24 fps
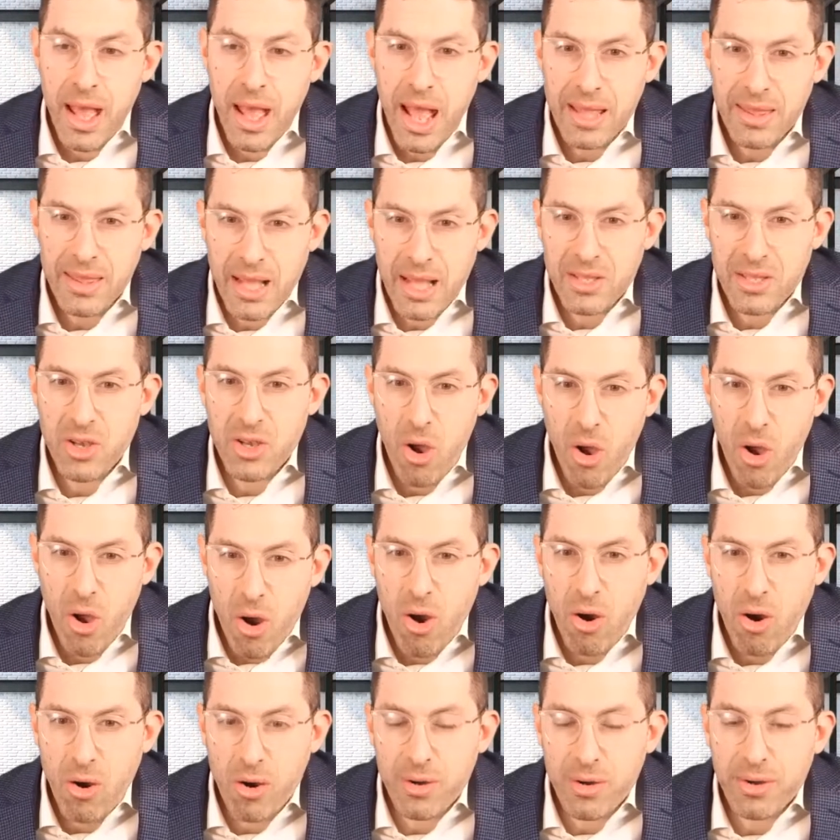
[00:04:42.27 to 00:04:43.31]
And that's
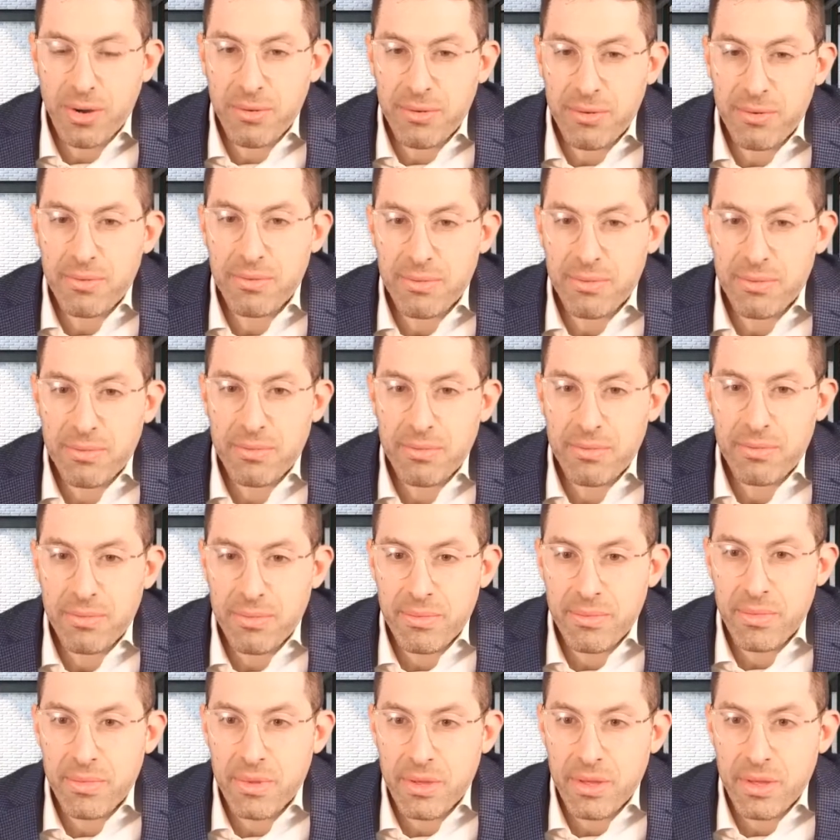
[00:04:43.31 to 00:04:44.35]
hard
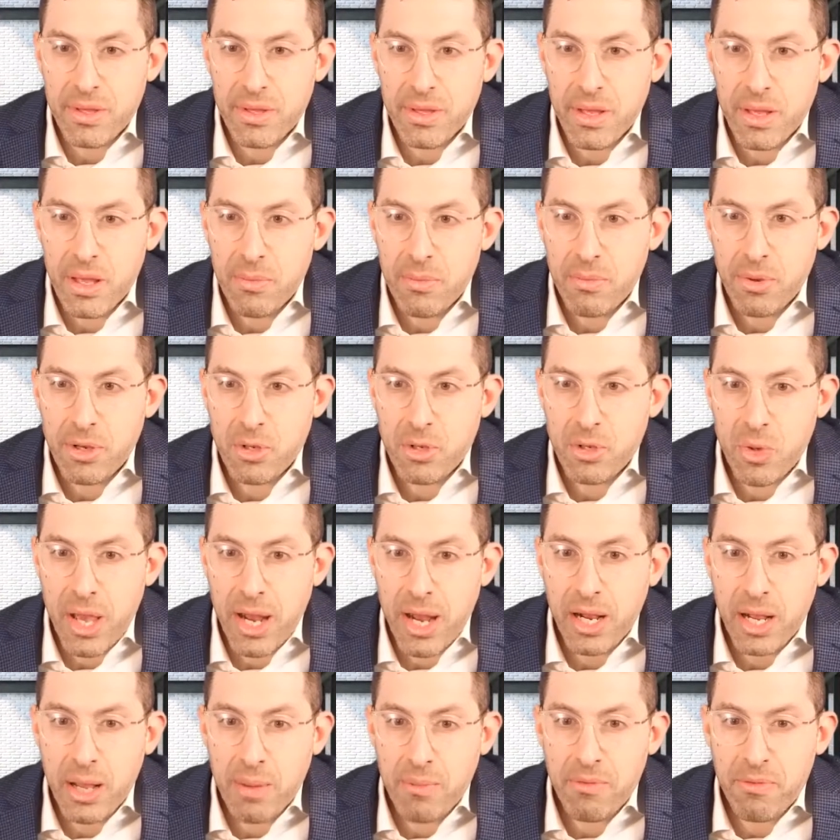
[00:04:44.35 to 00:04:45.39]
because we got
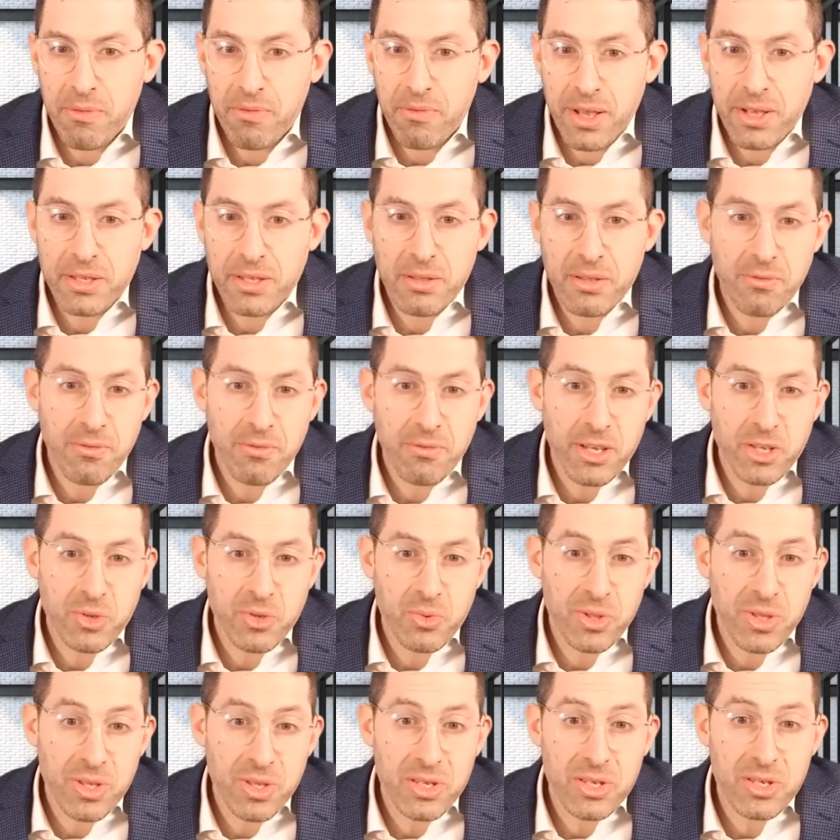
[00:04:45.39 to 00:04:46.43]
to come face to face
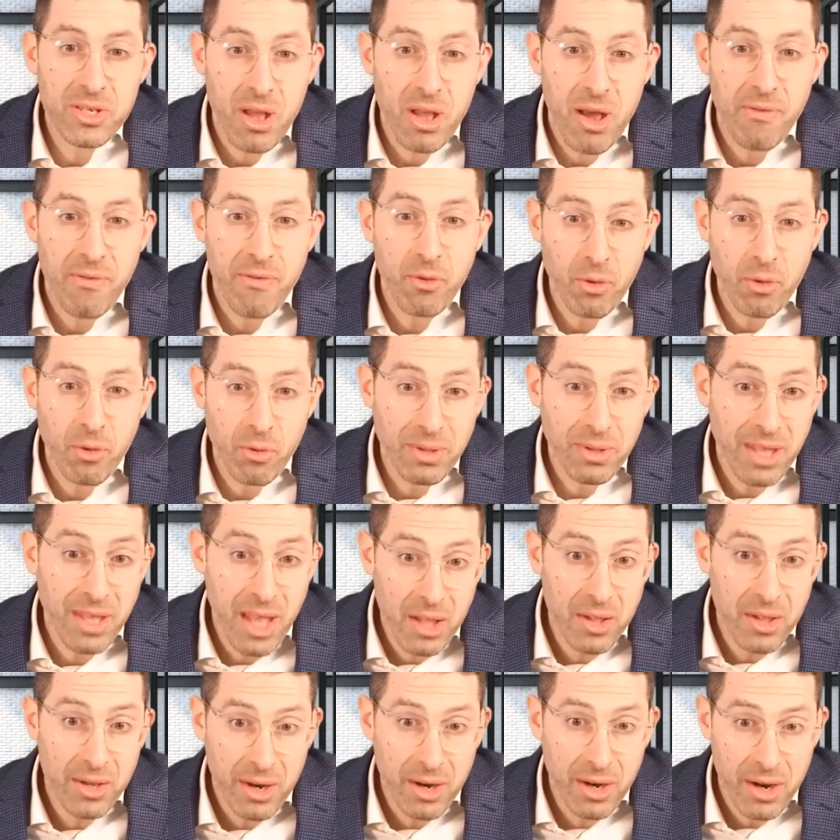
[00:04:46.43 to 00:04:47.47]
with the stuff that we've been
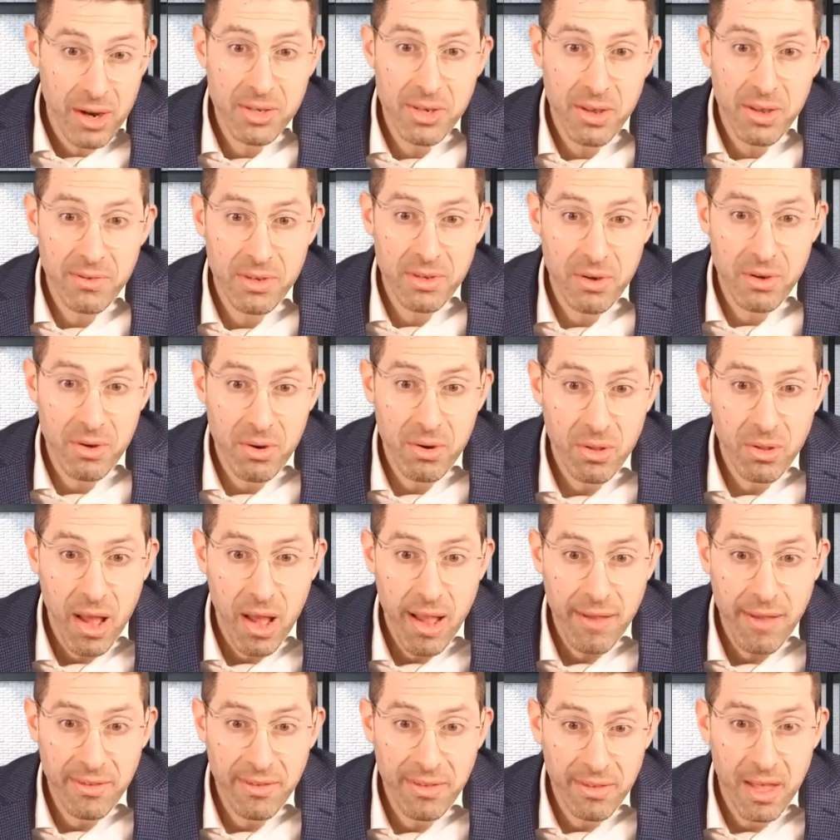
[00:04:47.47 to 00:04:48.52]
telling ourselves our whole
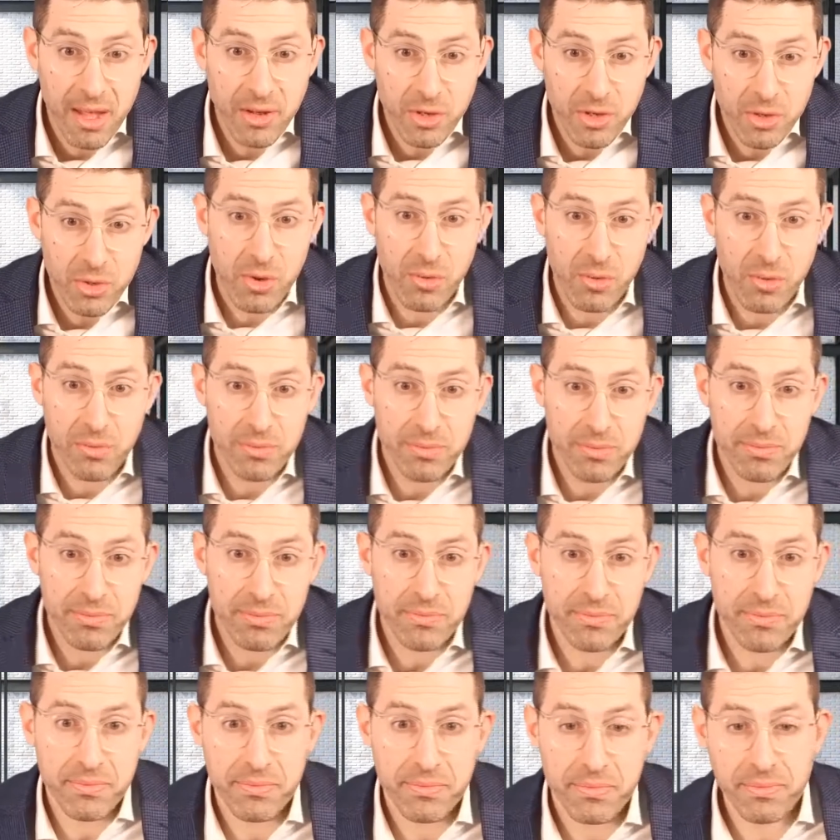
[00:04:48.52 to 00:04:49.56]
lives that's not true.
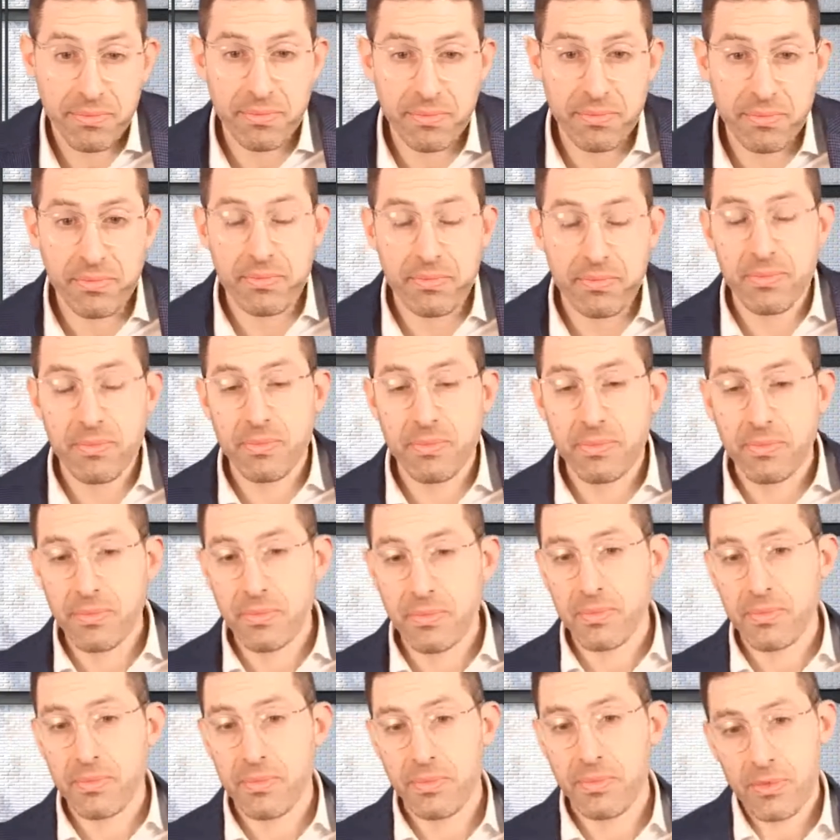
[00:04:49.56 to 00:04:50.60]

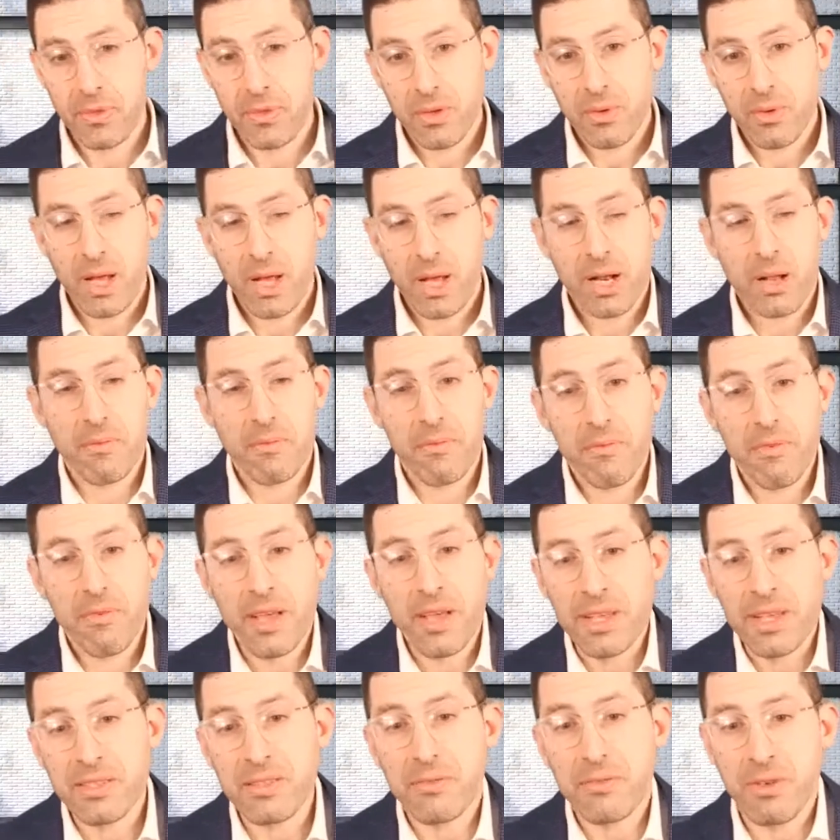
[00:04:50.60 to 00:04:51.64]
We gotta come
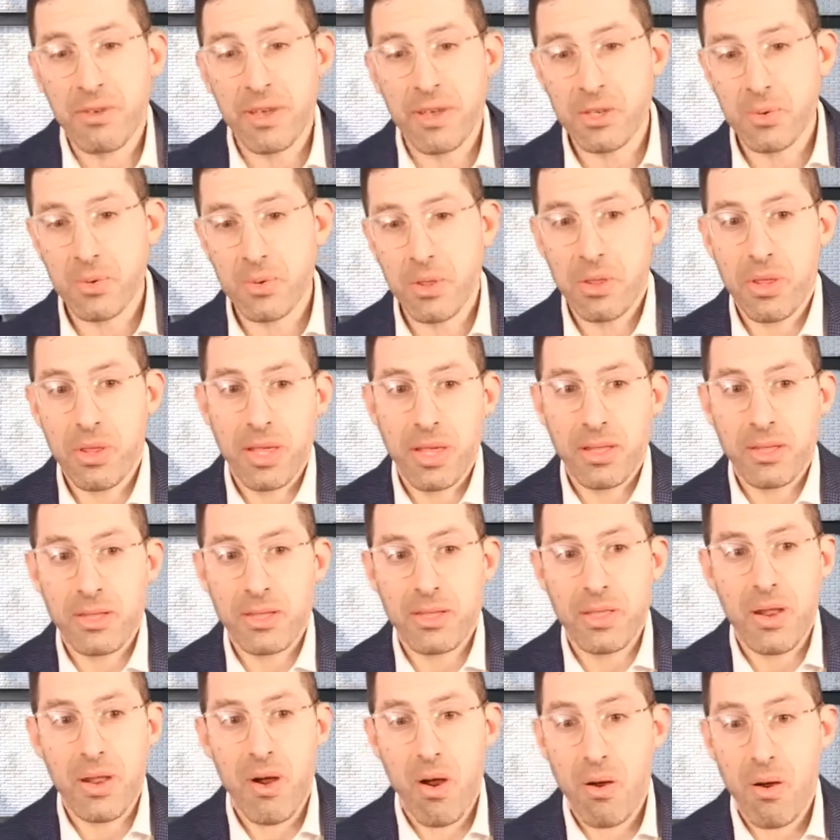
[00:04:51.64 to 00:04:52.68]
face to face with
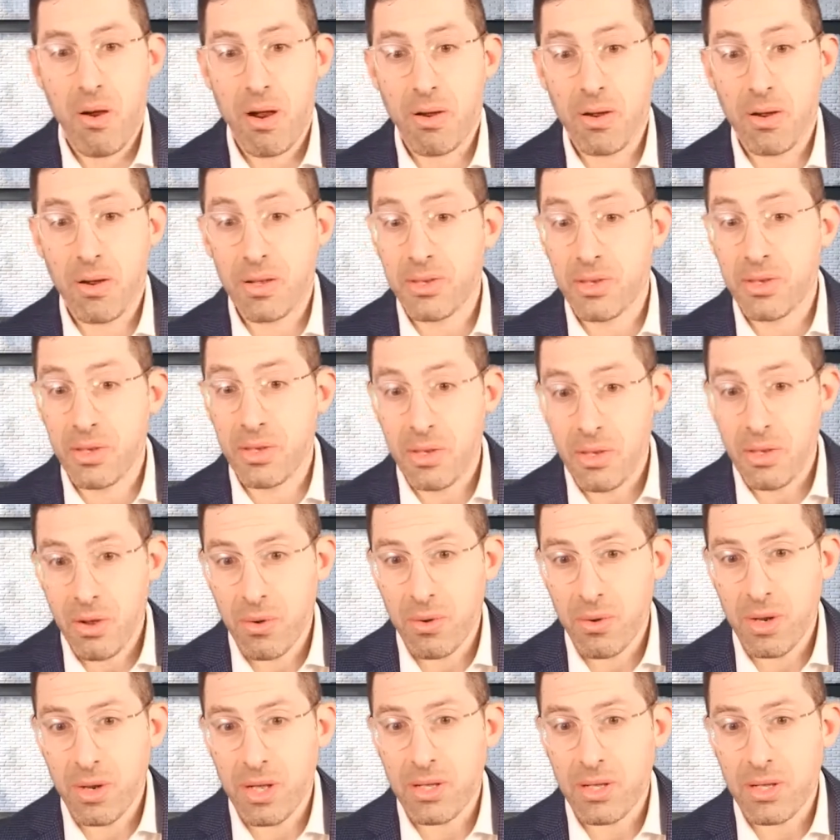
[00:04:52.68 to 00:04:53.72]
things that are our
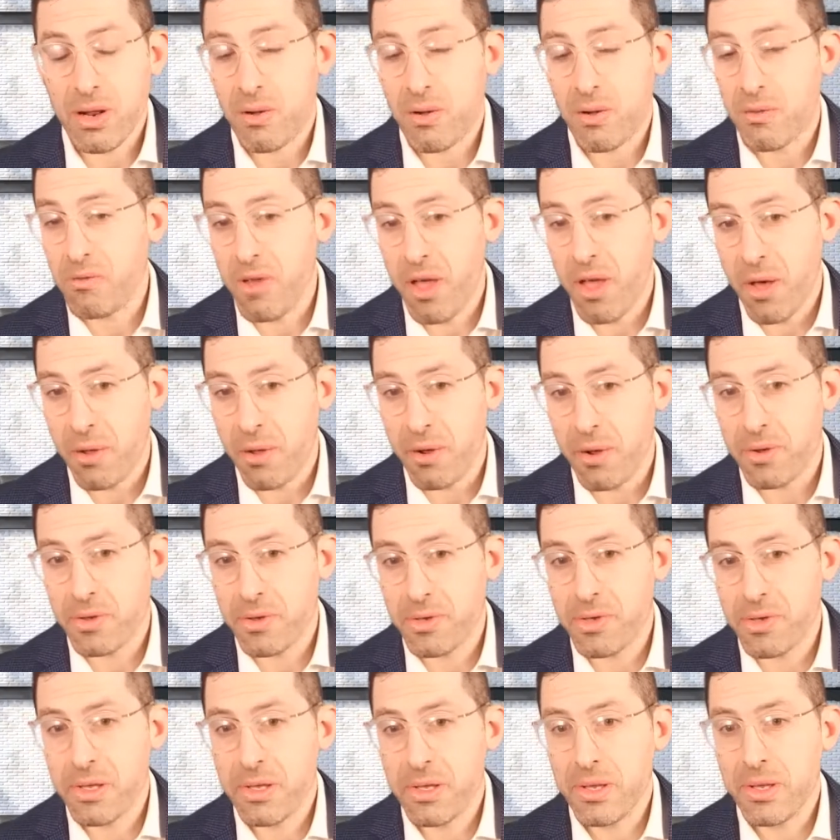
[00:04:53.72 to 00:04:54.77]
insecurities and our
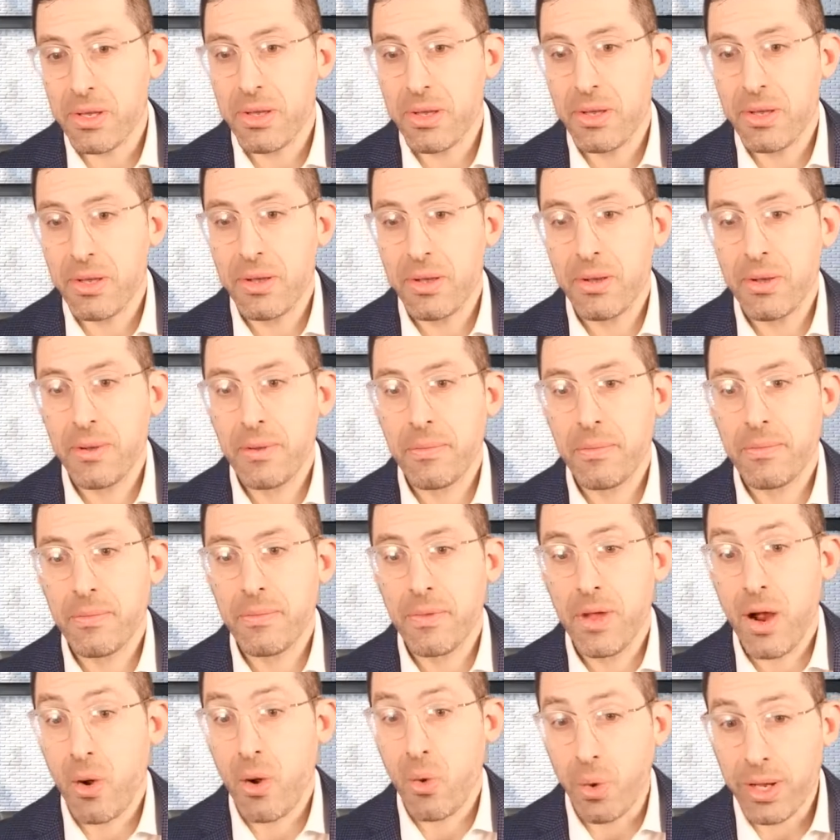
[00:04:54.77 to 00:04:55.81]
failures, our
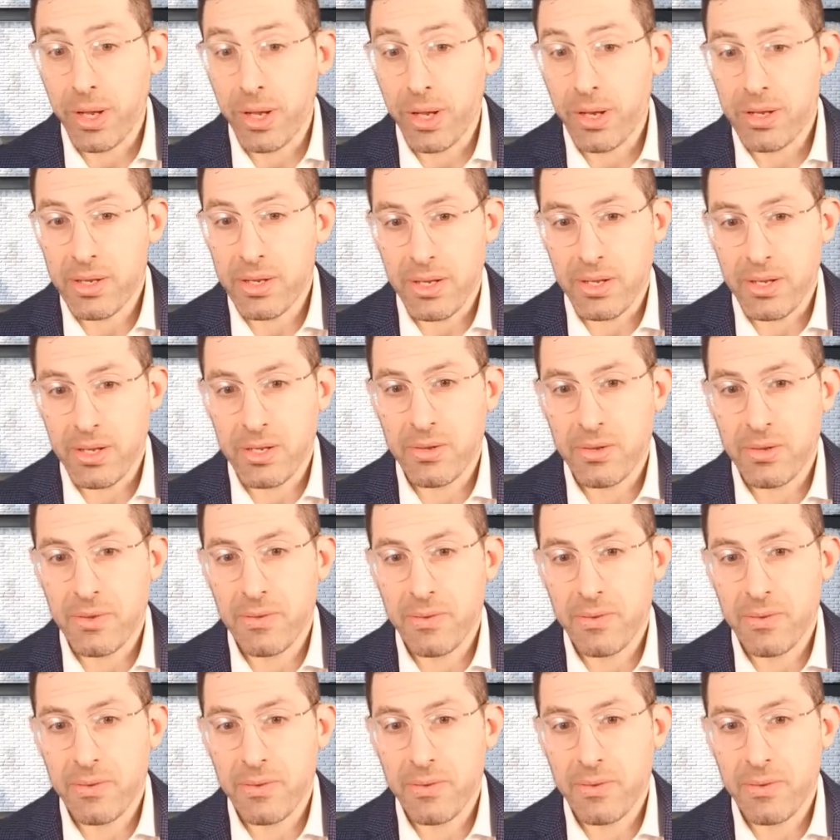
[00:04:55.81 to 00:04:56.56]
weaknesses.